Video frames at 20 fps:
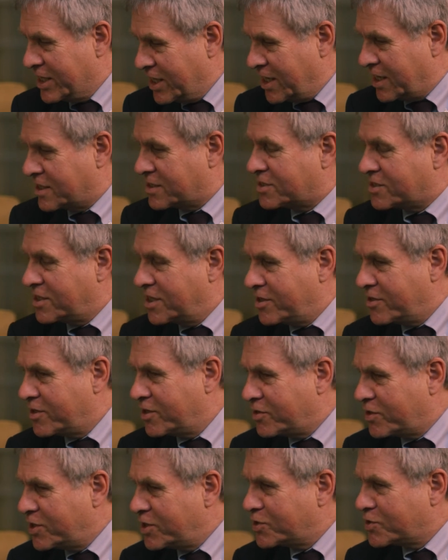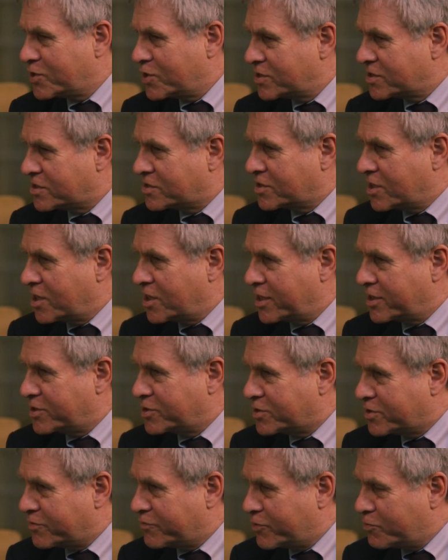Yes, that these are
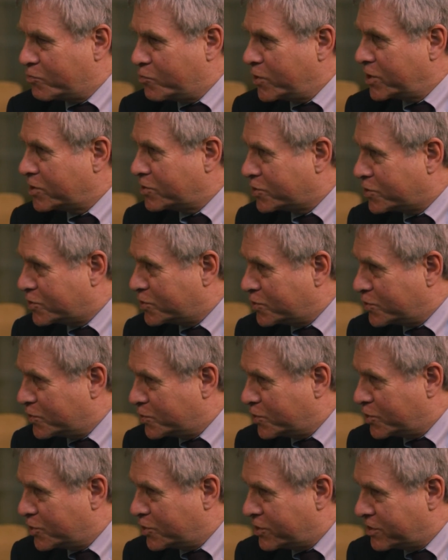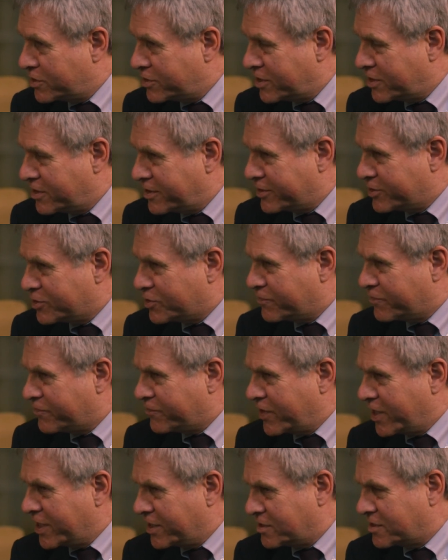signs of a will to
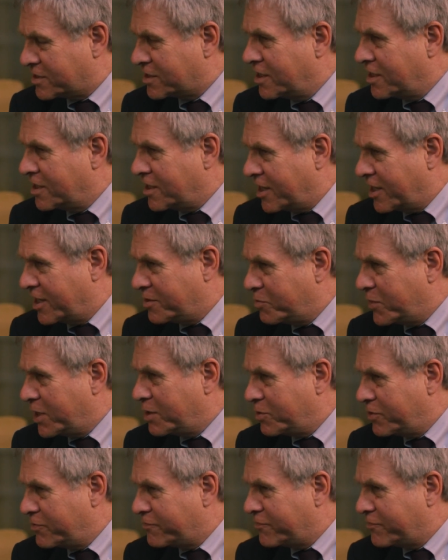fight and maybe